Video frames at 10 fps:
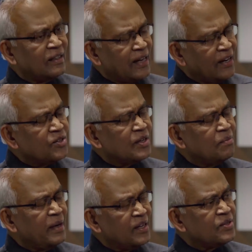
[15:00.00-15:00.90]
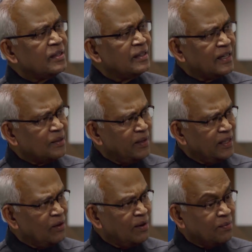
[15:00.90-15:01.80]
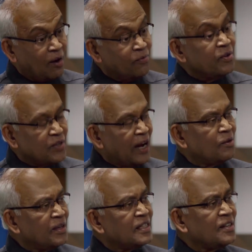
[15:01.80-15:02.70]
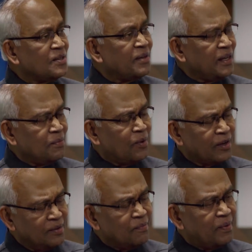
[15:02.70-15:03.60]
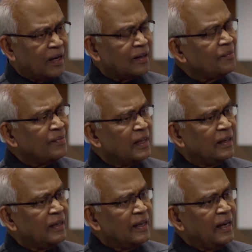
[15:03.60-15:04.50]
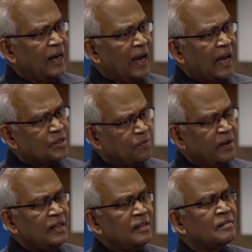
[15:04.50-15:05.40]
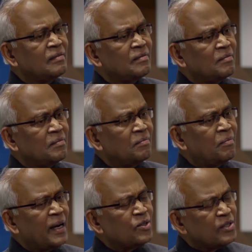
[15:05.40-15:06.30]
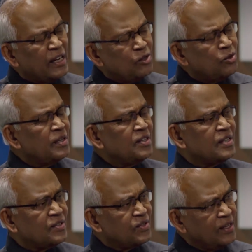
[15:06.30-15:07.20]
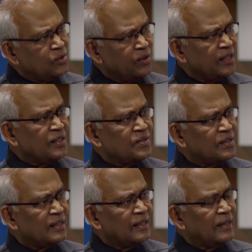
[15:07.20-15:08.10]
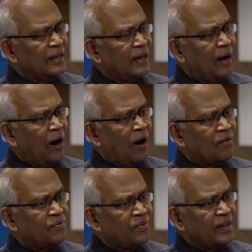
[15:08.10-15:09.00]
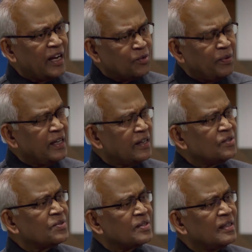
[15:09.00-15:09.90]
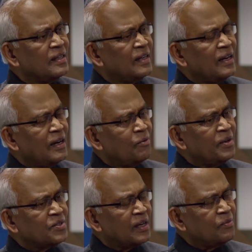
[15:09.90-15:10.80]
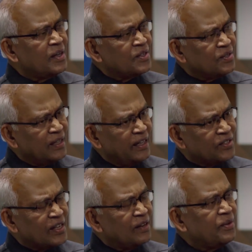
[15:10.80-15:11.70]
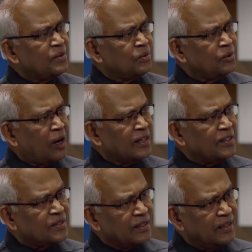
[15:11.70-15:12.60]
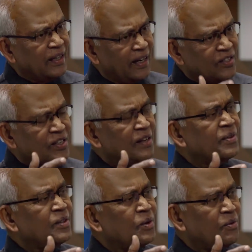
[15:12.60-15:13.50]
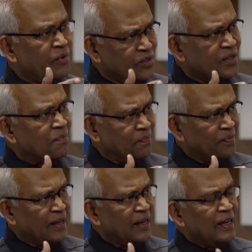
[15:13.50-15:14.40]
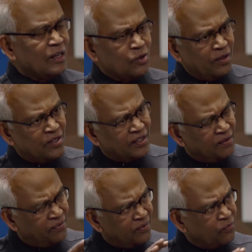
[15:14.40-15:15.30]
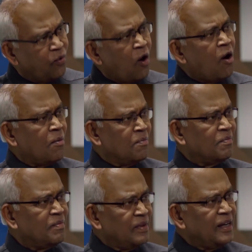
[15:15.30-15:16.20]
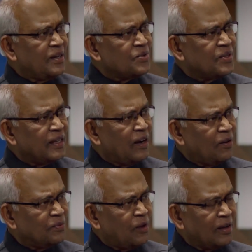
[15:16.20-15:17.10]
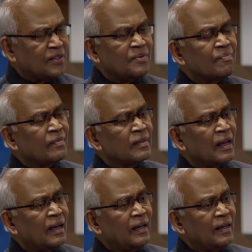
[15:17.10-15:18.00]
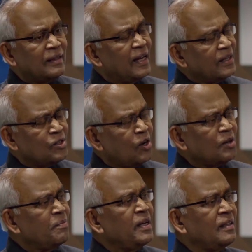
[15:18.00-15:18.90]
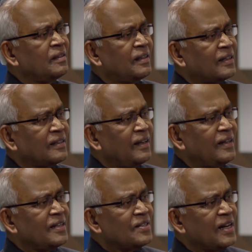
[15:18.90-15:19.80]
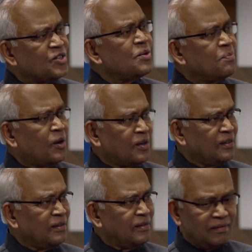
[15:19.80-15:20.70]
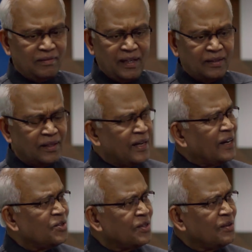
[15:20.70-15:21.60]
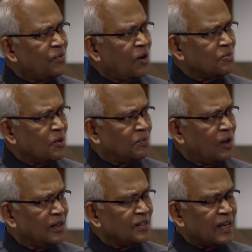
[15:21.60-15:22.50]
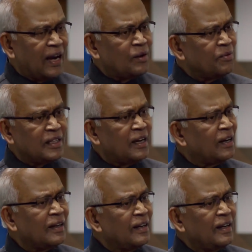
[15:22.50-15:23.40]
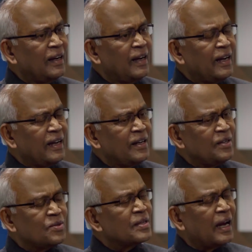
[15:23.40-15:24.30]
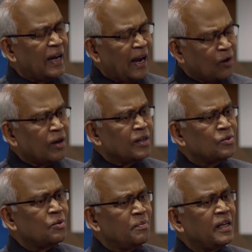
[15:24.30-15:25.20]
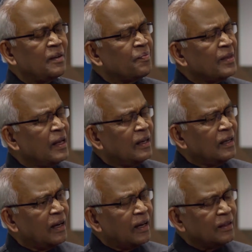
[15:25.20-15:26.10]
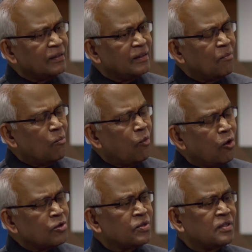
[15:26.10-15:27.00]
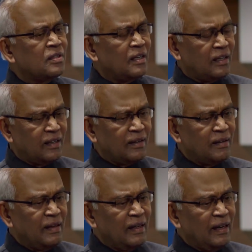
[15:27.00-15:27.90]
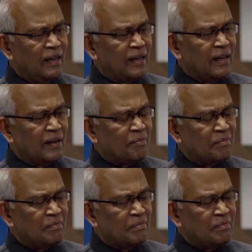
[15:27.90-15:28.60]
the traditional medicine that has been developed, of which Ayurveda is a very important part, has been by centuries and centuries of experience which converts itself into knowledge, itself into wisdom. So it's a different form, let us say, of knowledge. That does not mean that it is less important than the traditional forms of knowledge. Ayurveda is, according to me, the most, I